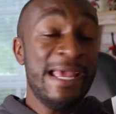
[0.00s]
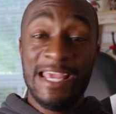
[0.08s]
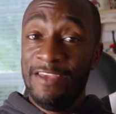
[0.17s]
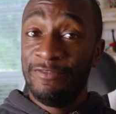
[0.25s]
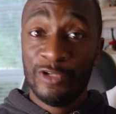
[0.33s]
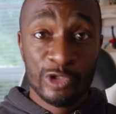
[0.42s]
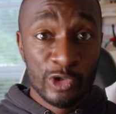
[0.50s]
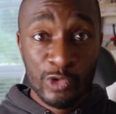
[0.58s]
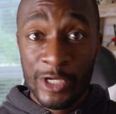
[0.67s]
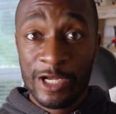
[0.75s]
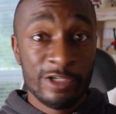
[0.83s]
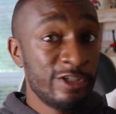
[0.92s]
If you're new
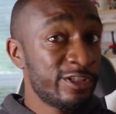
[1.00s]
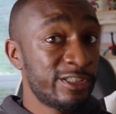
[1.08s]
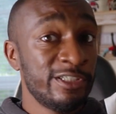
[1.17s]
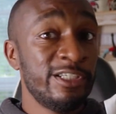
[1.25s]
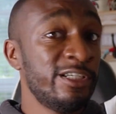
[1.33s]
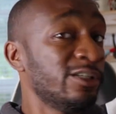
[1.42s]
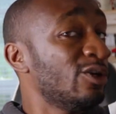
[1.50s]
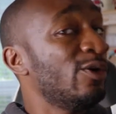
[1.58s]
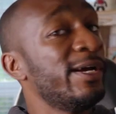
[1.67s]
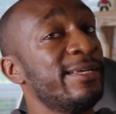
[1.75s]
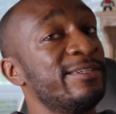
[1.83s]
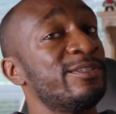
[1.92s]
here and you're still here, go
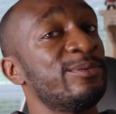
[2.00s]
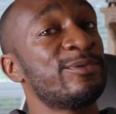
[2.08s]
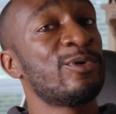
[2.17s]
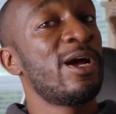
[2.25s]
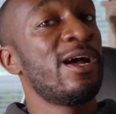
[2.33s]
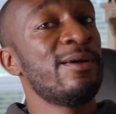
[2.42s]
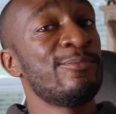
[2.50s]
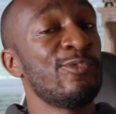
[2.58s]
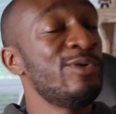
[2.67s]
ahead and subscribe.